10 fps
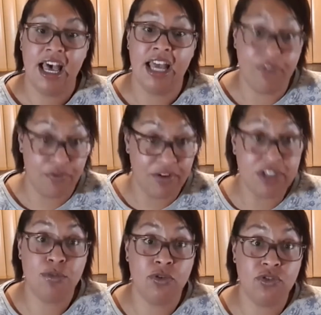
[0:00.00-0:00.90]
Another
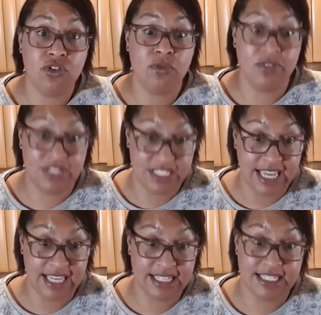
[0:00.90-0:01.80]
French Bulldog with
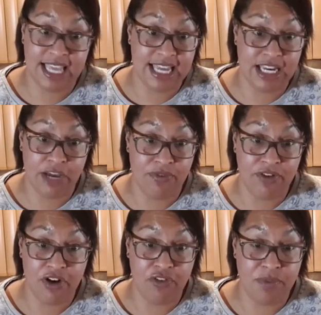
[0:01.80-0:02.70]
6, again, no
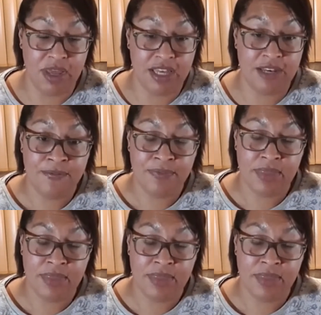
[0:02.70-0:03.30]
involvement.